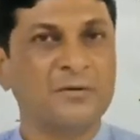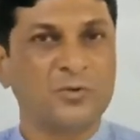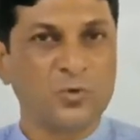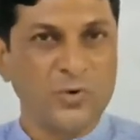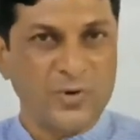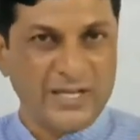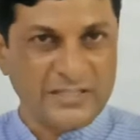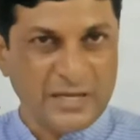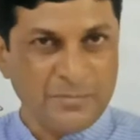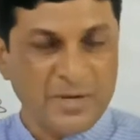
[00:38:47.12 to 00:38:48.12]
2
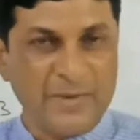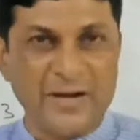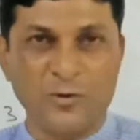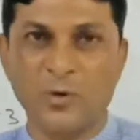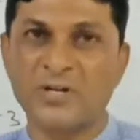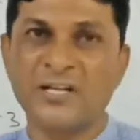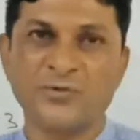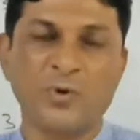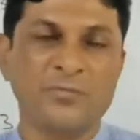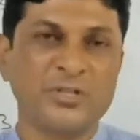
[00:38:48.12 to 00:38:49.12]
example by row
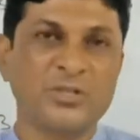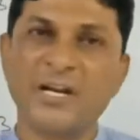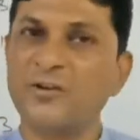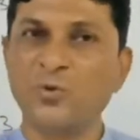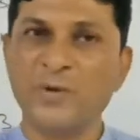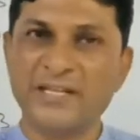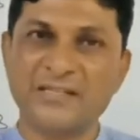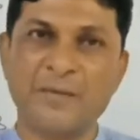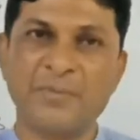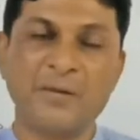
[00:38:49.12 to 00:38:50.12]
transformation, and 2
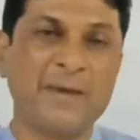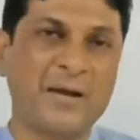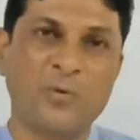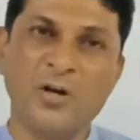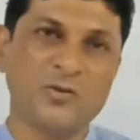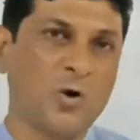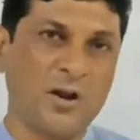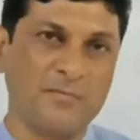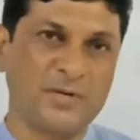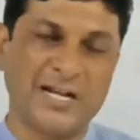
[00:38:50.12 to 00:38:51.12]
example by what?
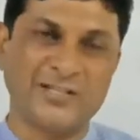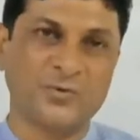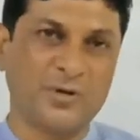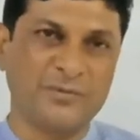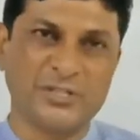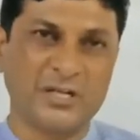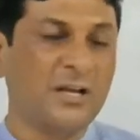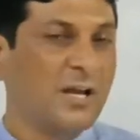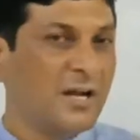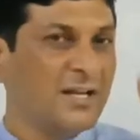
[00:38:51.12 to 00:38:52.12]
Column transformation.
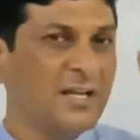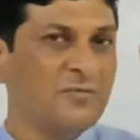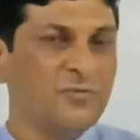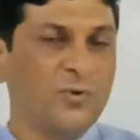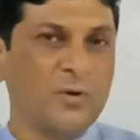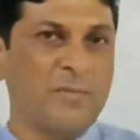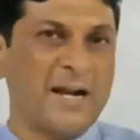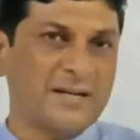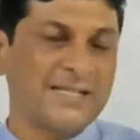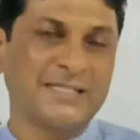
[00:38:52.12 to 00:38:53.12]
Again 4
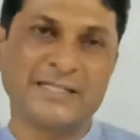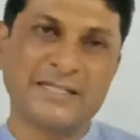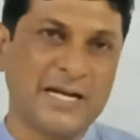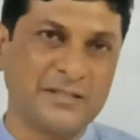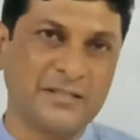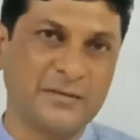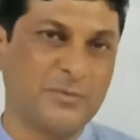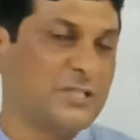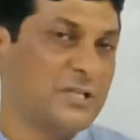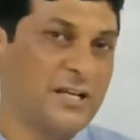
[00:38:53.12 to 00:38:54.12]
matrices are there,
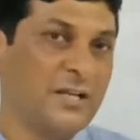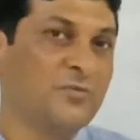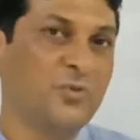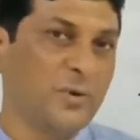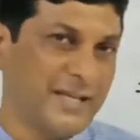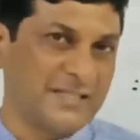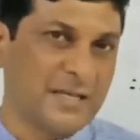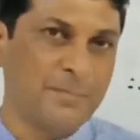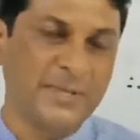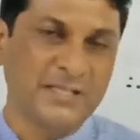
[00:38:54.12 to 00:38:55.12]
means again 4
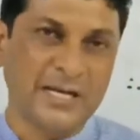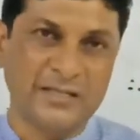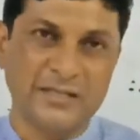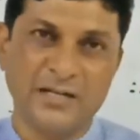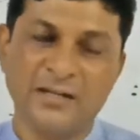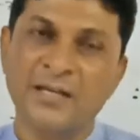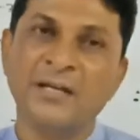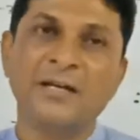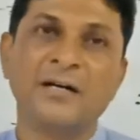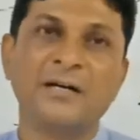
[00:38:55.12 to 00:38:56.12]
examples are there.
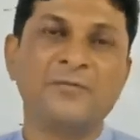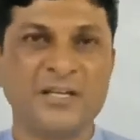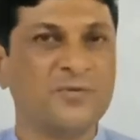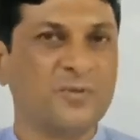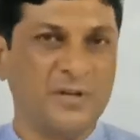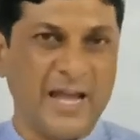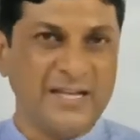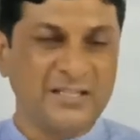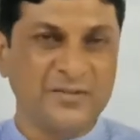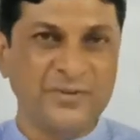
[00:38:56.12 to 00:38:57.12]
If you
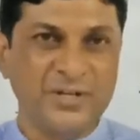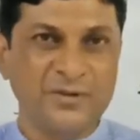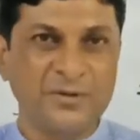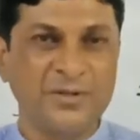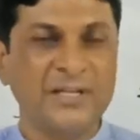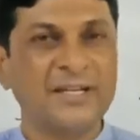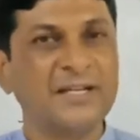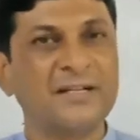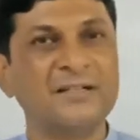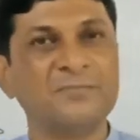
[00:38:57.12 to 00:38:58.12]
like the video,
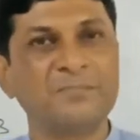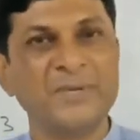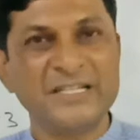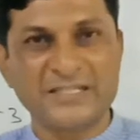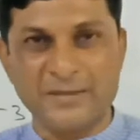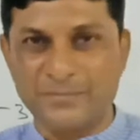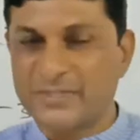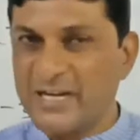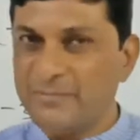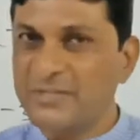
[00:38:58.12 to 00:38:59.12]
please
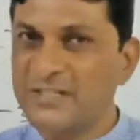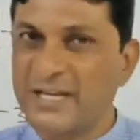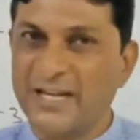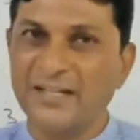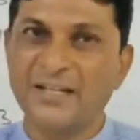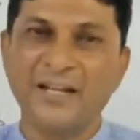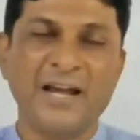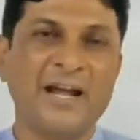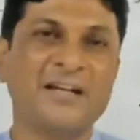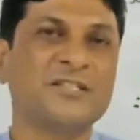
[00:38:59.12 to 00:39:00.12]
subscribe the channel,
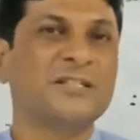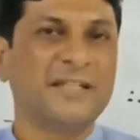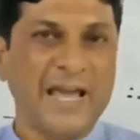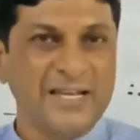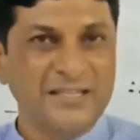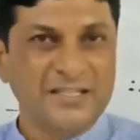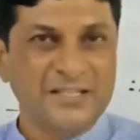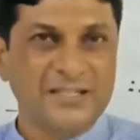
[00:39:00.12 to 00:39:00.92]
like the